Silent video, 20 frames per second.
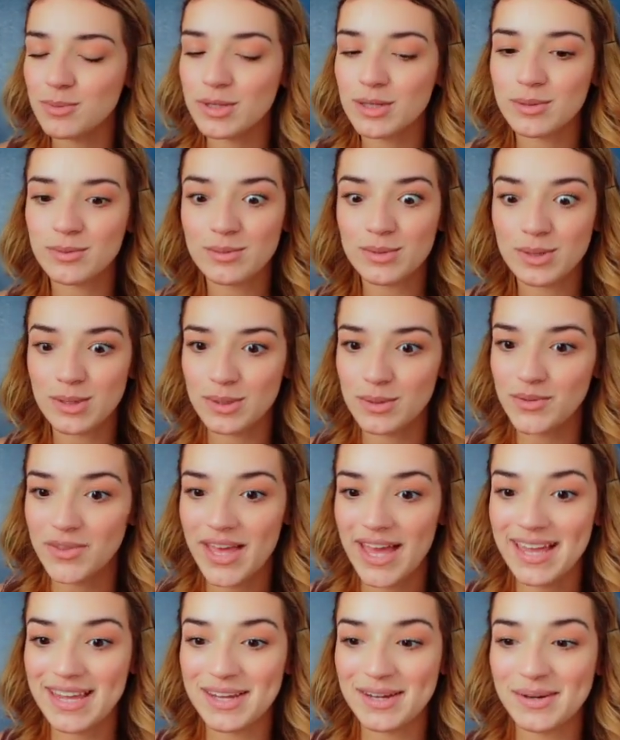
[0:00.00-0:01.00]
We don't do
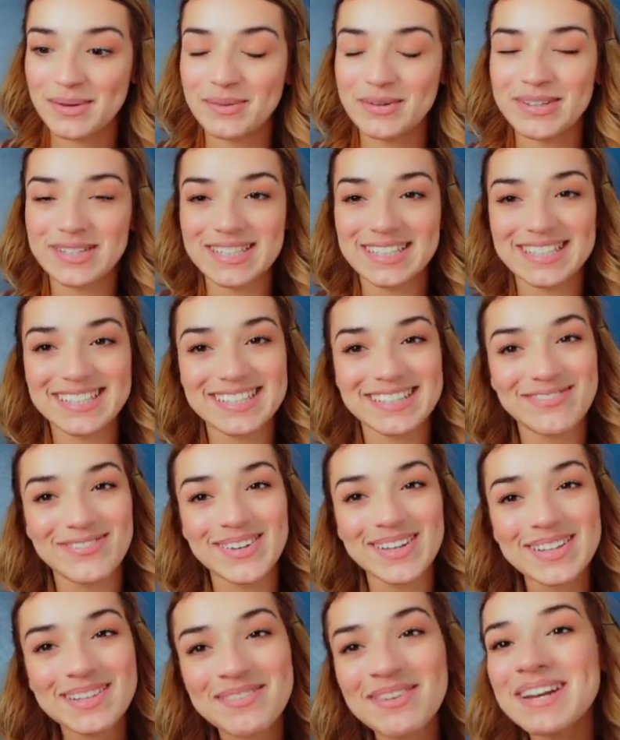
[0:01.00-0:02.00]
that here. We just
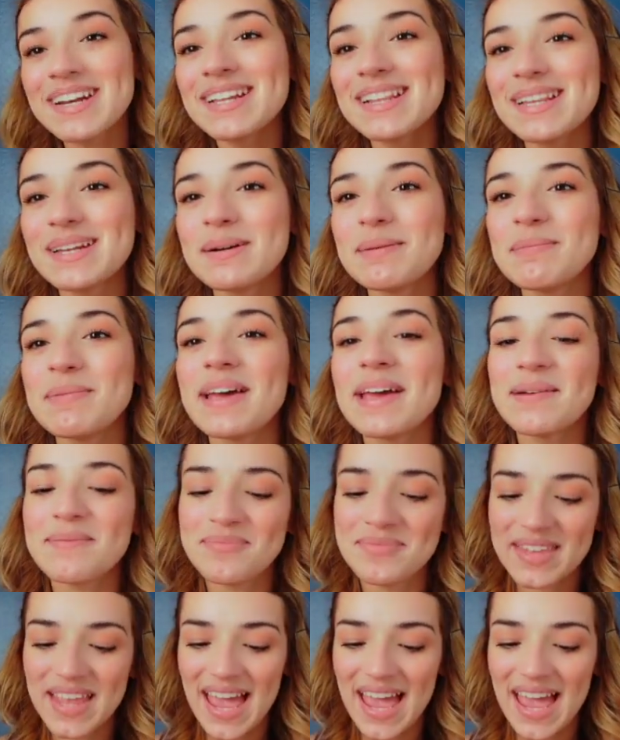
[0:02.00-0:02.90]
fill them in a little bit.